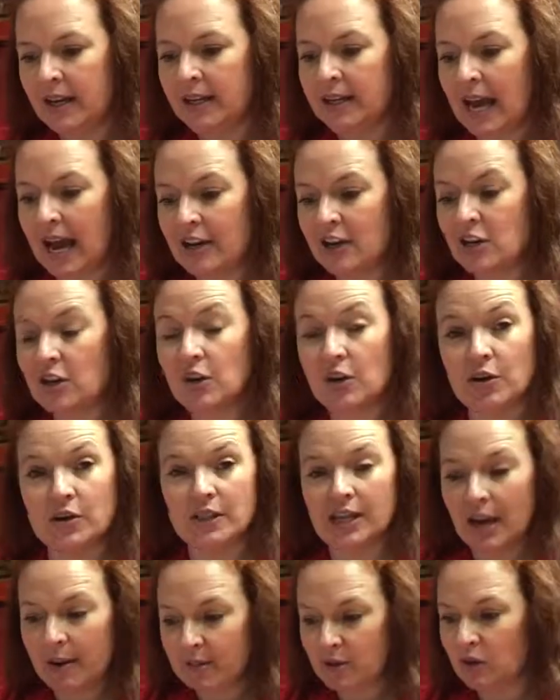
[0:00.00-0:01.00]
Can you
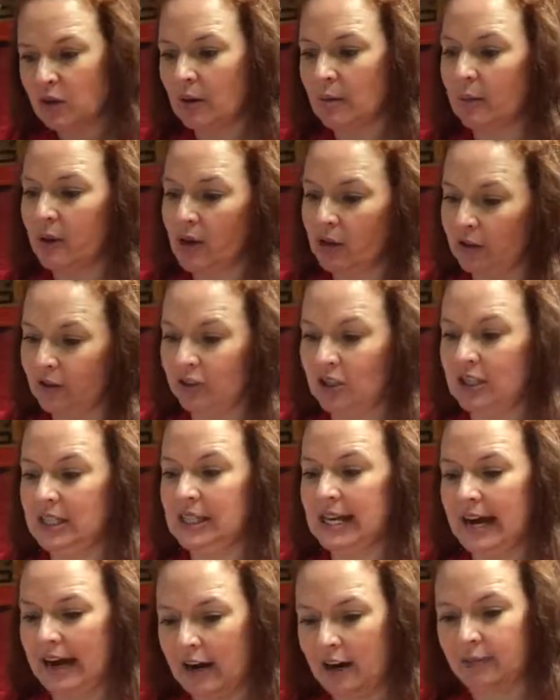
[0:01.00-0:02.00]
use chemistry and biology
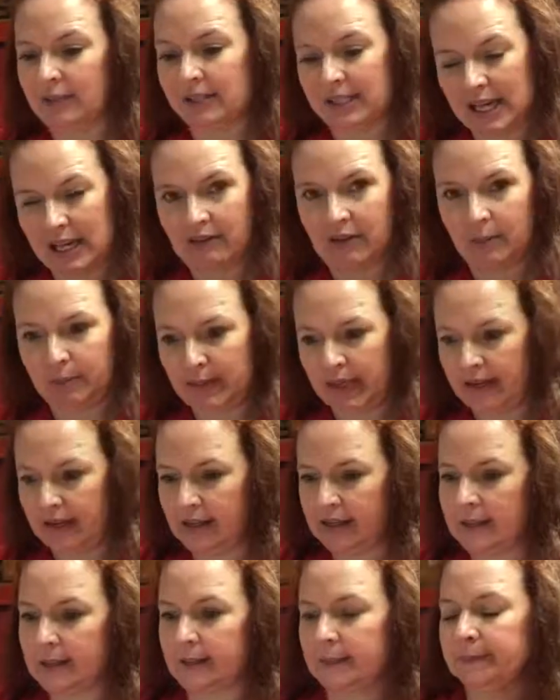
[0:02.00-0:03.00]
to help save the
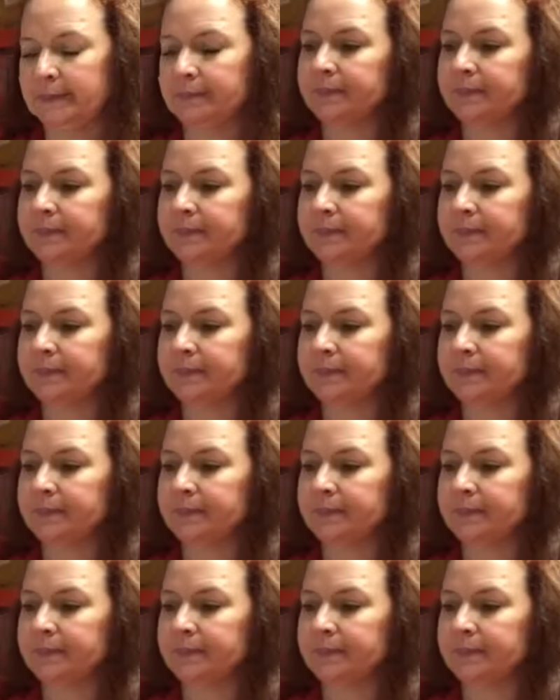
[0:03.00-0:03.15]
planet?